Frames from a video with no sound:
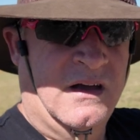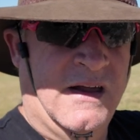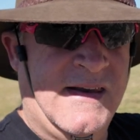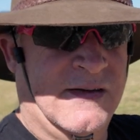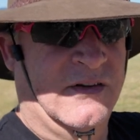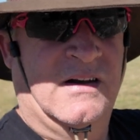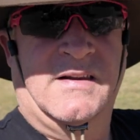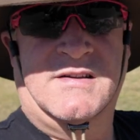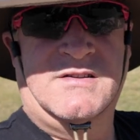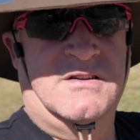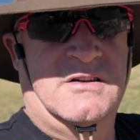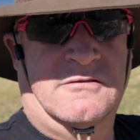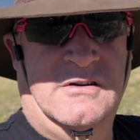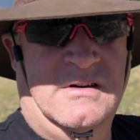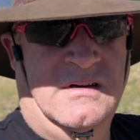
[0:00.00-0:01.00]
another
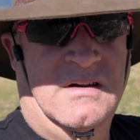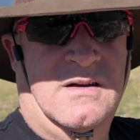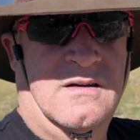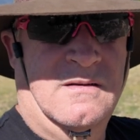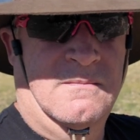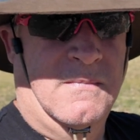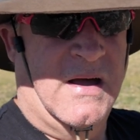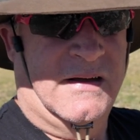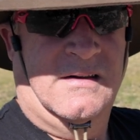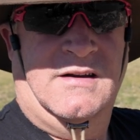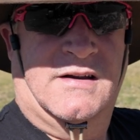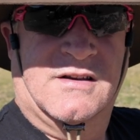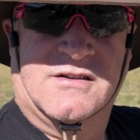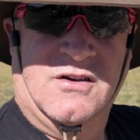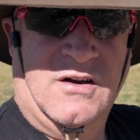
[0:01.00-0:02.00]
legendary
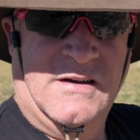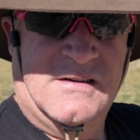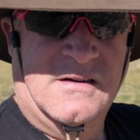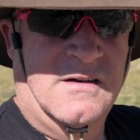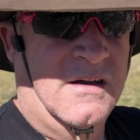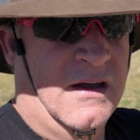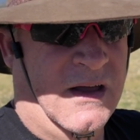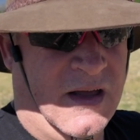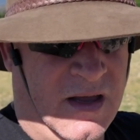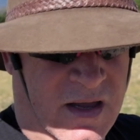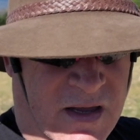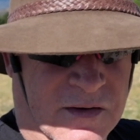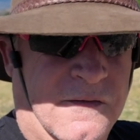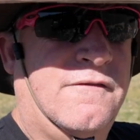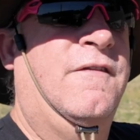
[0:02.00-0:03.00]
marketing exercise
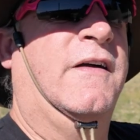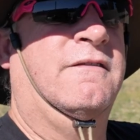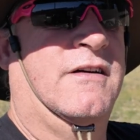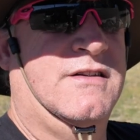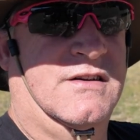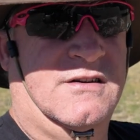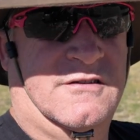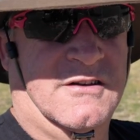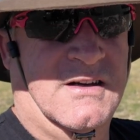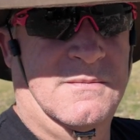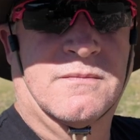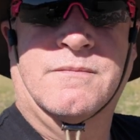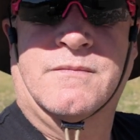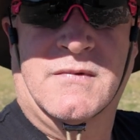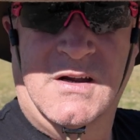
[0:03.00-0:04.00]
and fundraising scheme.